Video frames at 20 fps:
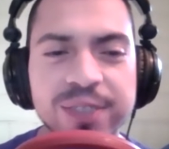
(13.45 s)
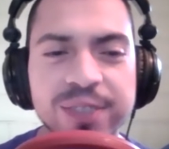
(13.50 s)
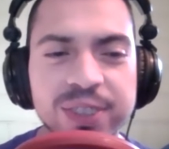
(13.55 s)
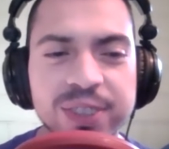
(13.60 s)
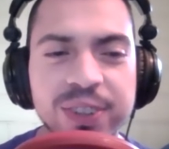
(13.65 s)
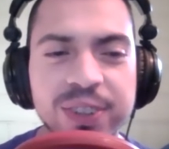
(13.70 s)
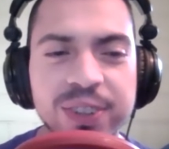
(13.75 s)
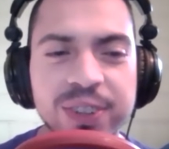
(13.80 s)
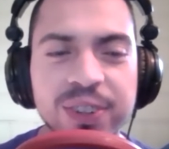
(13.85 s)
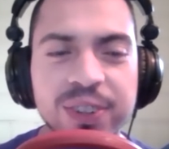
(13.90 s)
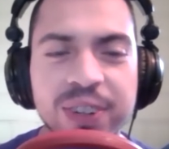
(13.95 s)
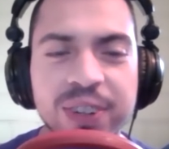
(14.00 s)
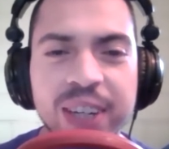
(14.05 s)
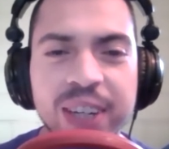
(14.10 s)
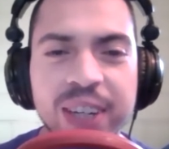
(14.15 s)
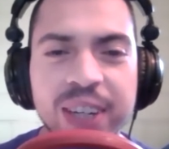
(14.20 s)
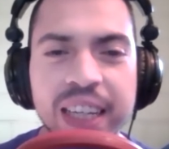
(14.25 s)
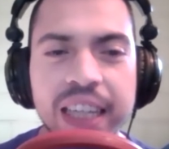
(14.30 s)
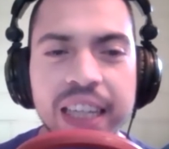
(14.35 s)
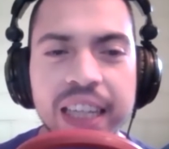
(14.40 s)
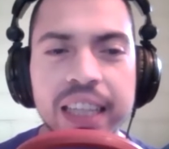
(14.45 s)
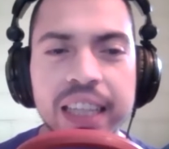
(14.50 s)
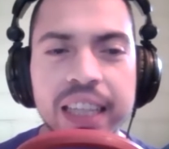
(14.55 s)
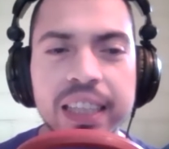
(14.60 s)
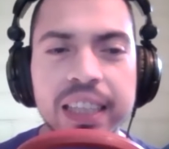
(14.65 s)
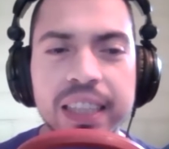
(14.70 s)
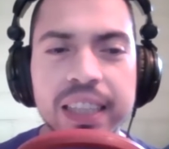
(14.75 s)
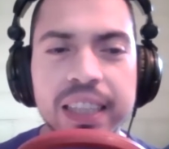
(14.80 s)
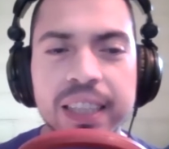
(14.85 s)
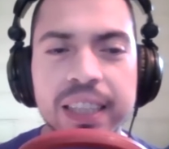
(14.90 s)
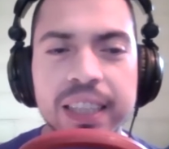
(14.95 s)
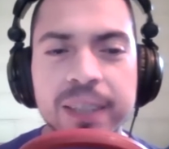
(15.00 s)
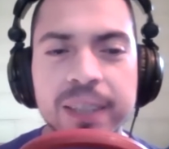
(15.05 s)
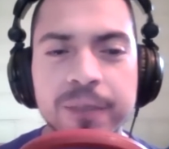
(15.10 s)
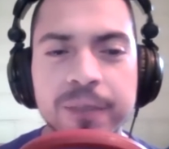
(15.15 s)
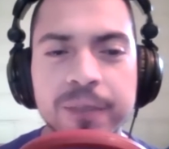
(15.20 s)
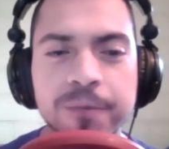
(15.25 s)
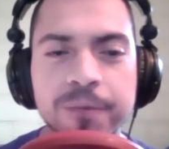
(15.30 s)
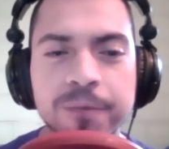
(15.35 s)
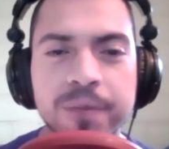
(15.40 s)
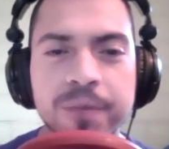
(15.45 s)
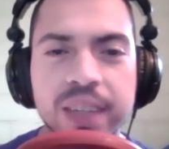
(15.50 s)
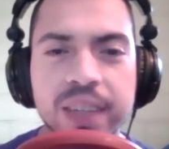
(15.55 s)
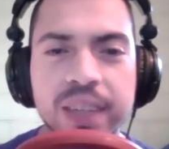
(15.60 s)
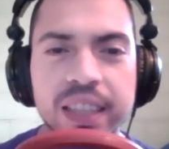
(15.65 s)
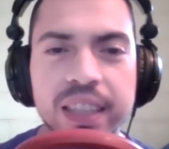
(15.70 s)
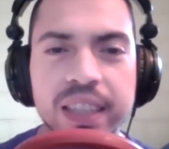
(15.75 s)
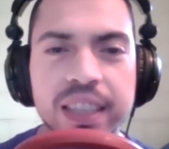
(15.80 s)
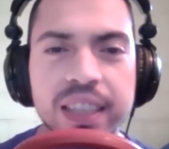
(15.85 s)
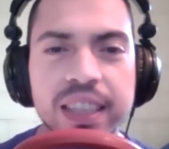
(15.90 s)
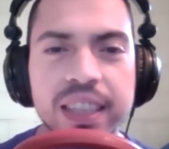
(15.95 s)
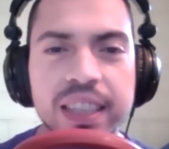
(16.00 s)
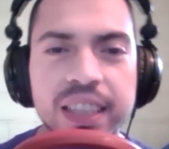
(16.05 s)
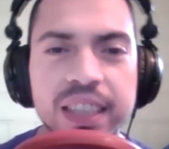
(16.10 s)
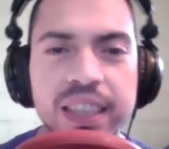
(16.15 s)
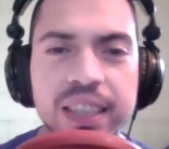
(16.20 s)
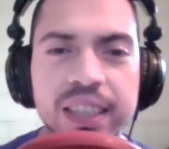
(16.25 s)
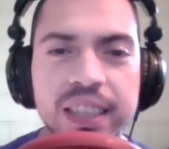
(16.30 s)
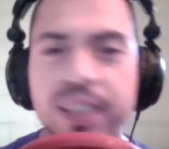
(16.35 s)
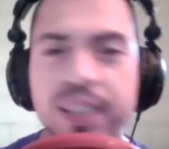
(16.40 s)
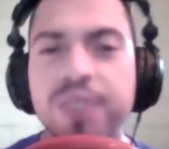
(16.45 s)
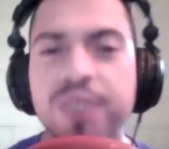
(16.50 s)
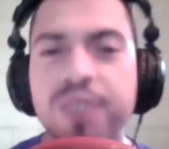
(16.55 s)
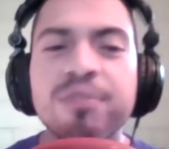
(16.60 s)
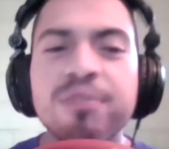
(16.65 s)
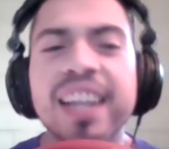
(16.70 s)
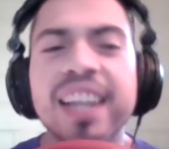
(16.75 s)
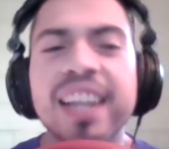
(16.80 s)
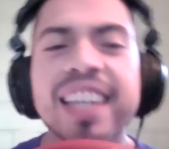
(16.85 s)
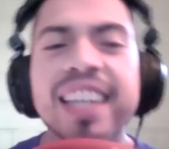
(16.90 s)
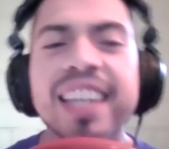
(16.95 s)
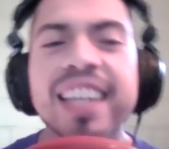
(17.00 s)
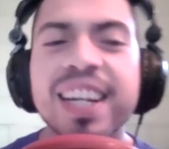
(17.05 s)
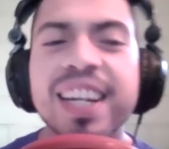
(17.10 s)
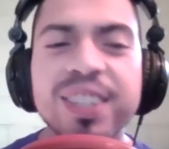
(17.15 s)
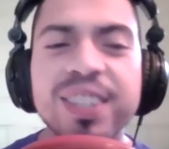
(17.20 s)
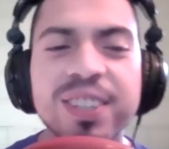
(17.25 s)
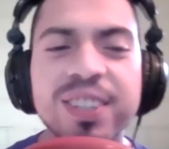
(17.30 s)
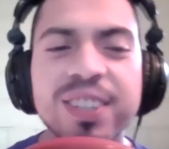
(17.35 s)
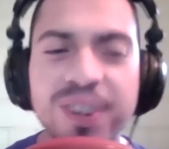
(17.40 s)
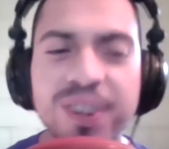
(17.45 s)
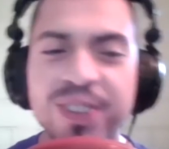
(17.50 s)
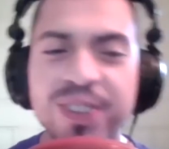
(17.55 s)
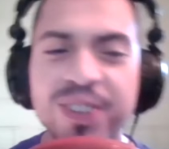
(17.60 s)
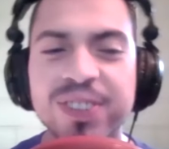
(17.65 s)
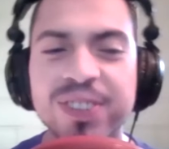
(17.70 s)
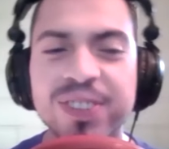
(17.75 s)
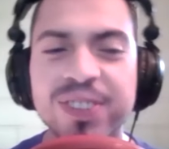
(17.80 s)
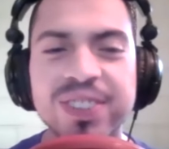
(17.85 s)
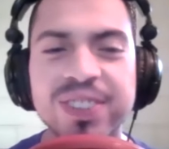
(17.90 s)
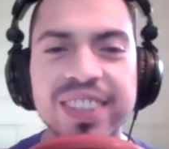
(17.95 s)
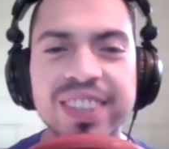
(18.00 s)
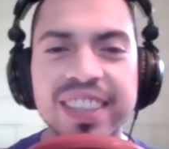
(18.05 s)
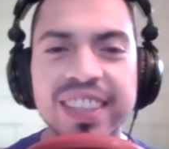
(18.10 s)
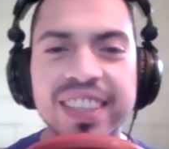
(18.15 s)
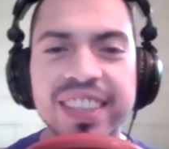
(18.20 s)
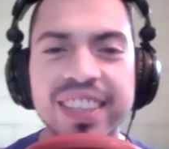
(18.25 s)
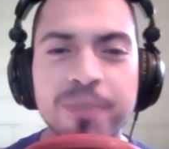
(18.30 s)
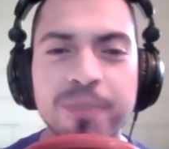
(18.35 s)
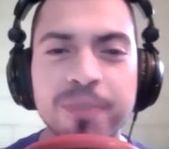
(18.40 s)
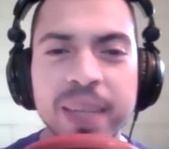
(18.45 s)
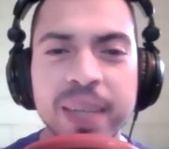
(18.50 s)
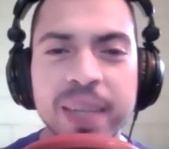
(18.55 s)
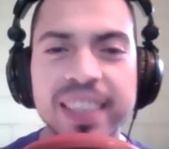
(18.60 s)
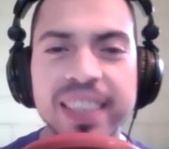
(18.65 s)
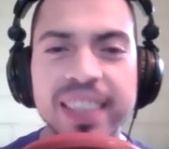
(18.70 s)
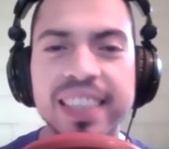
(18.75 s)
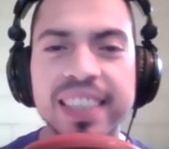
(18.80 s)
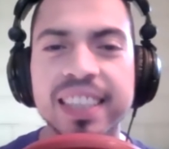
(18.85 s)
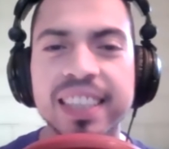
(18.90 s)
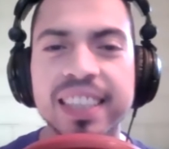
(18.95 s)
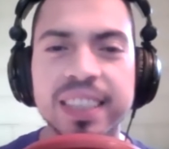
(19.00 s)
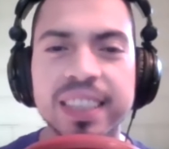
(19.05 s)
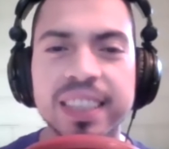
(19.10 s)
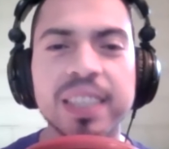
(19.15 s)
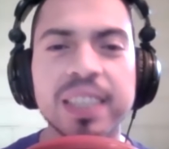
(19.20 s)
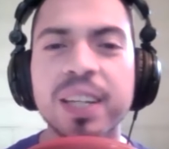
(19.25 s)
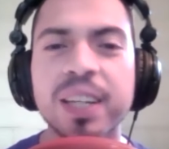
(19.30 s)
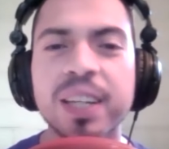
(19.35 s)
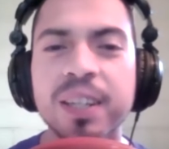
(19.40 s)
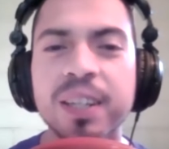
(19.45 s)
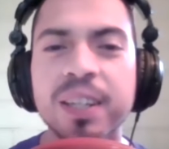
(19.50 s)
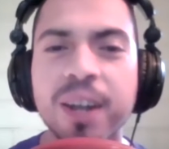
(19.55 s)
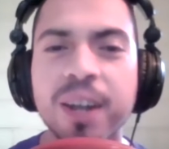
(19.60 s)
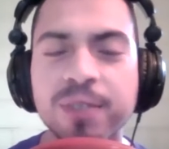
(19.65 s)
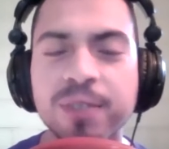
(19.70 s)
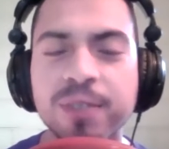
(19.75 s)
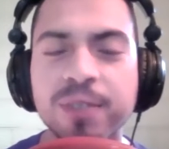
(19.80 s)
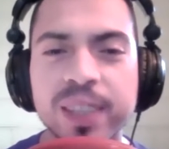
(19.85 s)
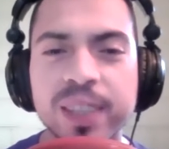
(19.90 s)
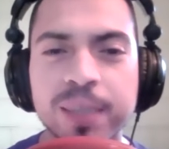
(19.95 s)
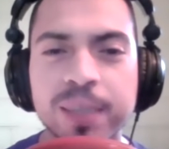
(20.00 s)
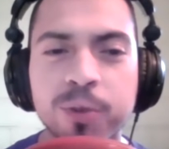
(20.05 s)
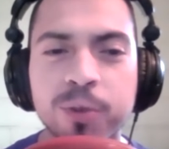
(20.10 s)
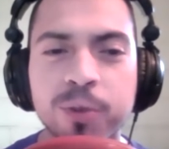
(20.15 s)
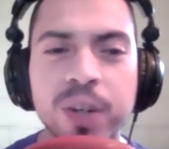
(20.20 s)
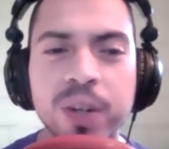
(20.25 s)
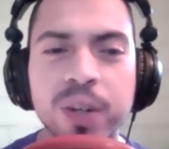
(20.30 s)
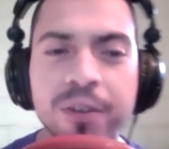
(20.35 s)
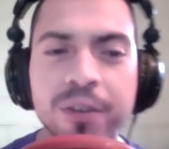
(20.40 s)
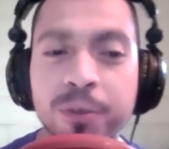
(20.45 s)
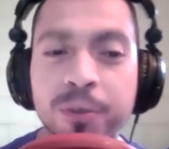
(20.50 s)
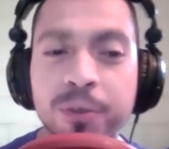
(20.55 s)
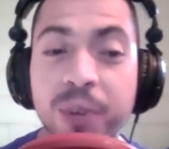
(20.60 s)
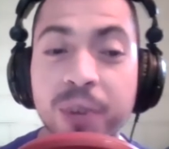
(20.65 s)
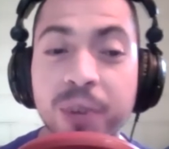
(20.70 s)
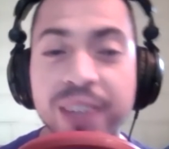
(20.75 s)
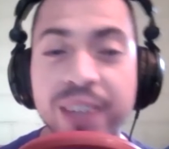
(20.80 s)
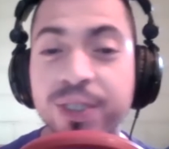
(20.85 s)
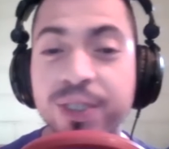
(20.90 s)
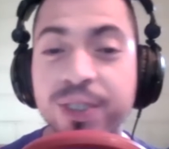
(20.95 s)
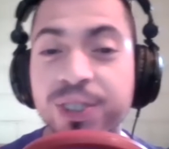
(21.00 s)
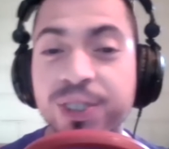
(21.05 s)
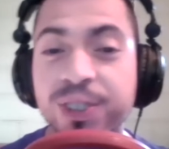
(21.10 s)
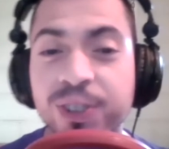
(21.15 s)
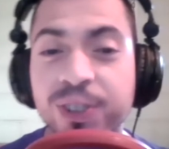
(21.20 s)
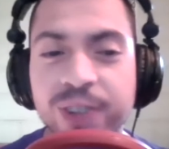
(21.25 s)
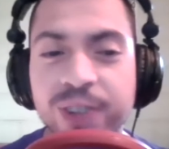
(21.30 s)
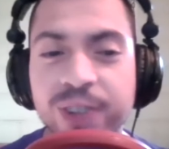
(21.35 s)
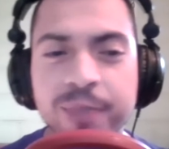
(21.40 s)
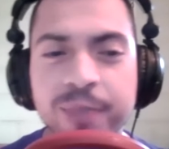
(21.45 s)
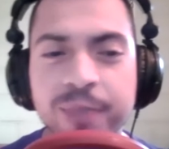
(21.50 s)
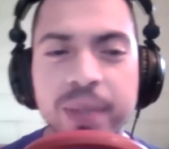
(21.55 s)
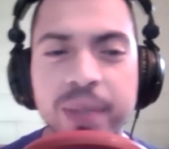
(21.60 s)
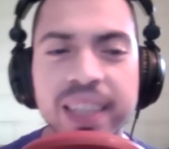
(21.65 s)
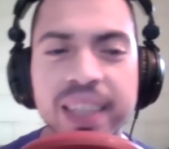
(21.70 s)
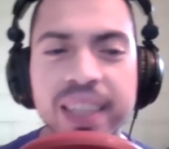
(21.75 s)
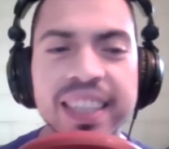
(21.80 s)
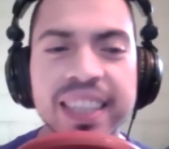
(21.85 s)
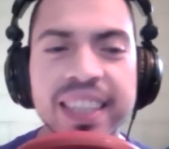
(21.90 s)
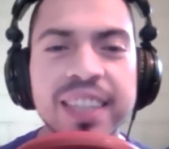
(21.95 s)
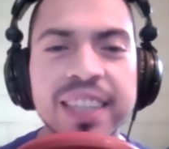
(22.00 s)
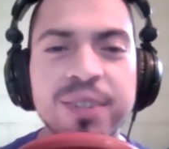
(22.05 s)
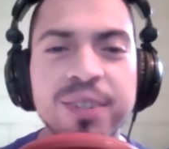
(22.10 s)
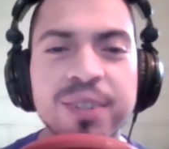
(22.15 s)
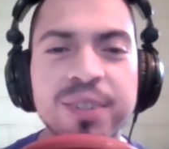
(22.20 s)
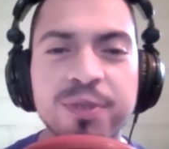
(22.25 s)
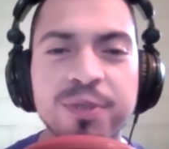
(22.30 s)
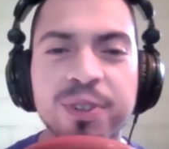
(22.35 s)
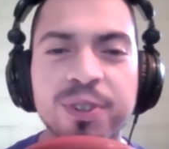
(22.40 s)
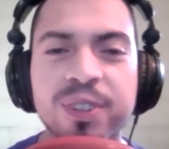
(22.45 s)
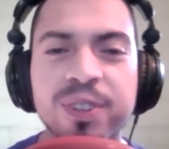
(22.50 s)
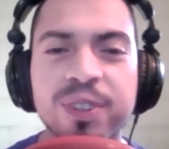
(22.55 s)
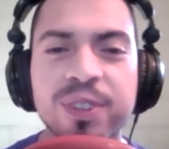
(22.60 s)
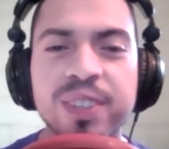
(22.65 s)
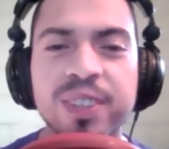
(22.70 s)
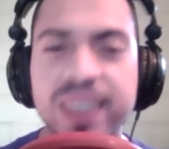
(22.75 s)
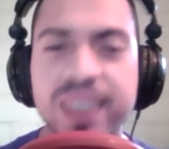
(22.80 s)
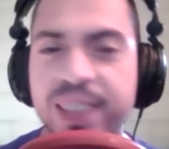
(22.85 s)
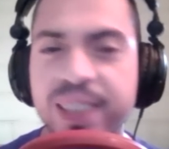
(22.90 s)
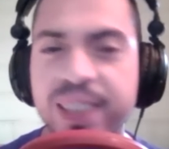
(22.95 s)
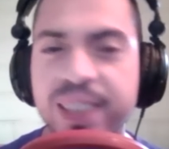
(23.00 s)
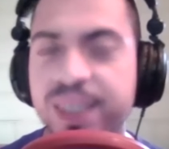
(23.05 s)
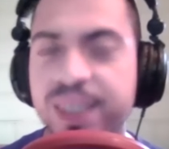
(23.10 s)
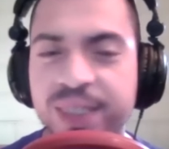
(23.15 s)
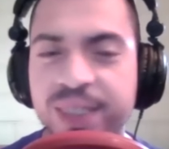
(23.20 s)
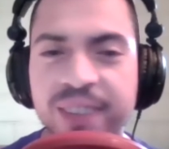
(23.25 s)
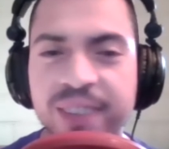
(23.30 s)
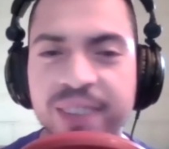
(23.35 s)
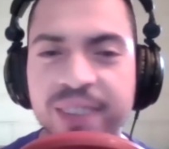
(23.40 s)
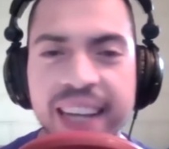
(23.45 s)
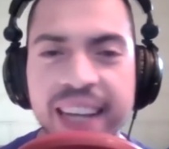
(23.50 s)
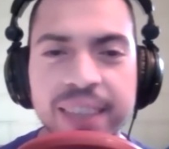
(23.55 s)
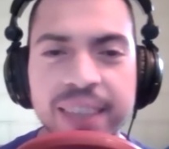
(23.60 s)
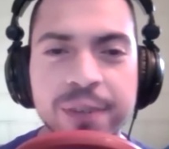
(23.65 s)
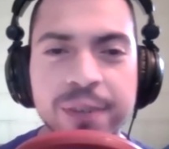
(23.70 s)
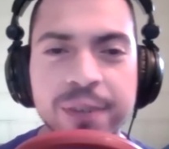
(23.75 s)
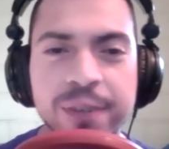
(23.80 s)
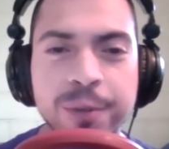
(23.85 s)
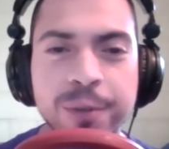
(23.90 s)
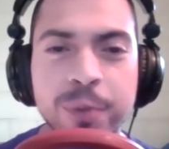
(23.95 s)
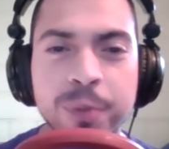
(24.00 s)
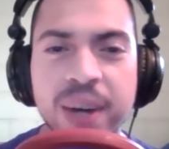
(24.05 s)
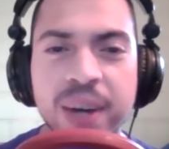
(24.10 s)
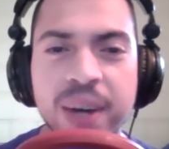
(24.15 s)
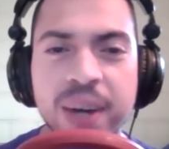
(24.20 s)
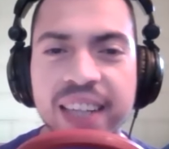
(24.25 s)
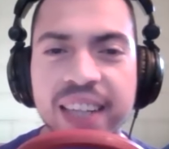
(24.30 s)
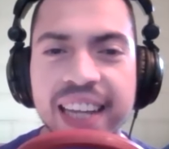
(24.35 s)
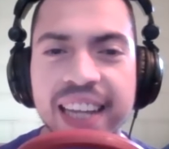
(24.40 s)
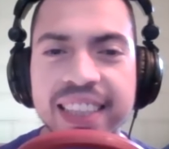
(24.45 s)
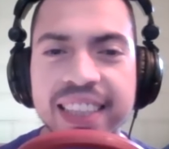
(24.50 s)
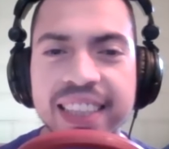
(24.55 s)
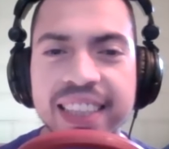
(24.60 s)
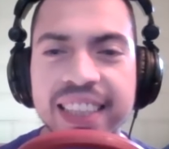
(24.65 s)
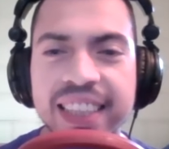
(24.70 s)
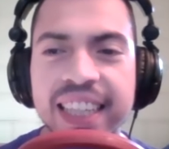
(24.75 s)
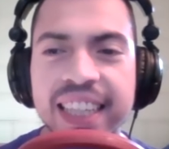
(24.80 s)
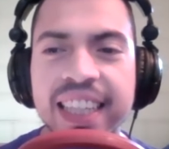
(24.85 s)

So the the fact that I know you, makes this obviously more comfortable. I know your story, but for the listeners of the Active Variable podcast,